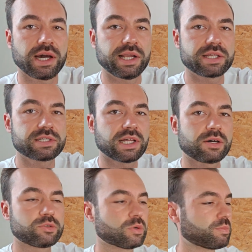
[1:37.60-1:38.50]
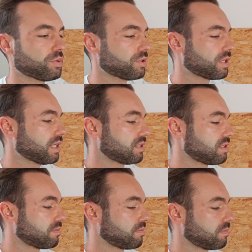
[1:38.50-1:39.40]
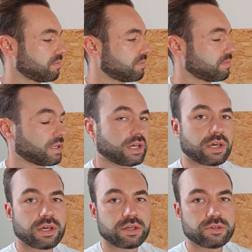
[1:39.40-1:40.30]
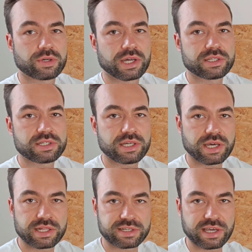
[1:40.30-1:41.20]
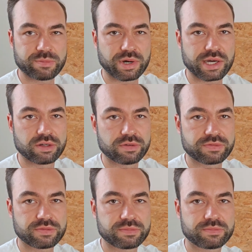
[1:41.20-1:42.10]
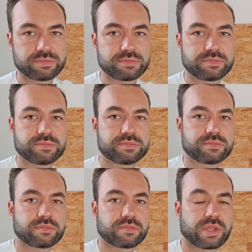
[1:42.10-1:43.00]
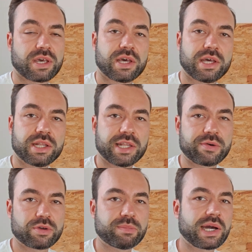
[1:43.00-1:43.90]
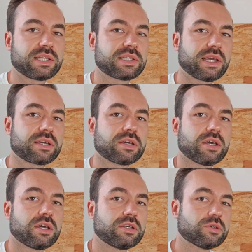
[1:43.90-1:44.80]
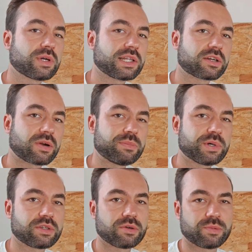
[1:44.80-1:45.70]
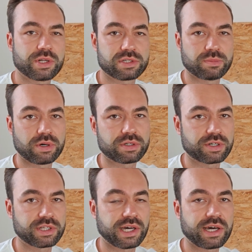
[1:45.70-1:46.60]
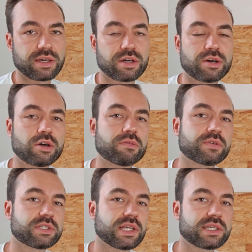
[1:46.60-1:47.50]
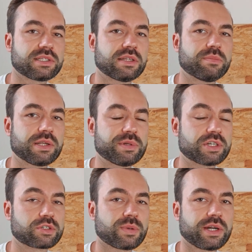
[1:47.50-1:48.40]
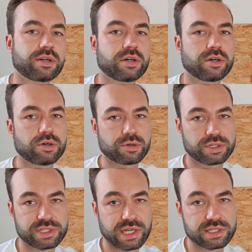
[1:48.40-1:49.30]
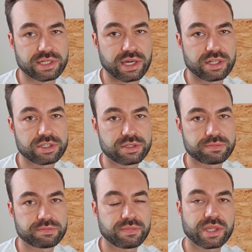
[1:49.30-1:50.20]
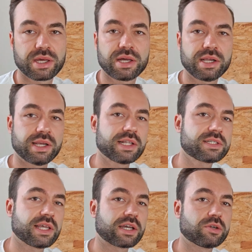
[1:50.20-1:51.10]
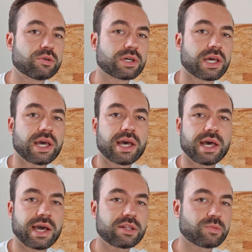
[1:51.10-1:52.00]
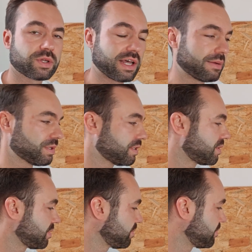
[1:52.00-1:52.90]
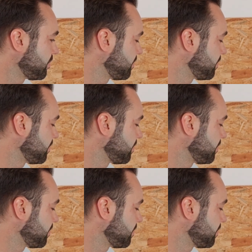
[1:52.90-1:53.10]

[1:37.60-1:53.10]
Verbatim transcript: and let's now do a pull test. You can see it came right off. Now you might think you can crimp it with a smaller die of 16mm square or 6 gauge. Let's take a look at what happens.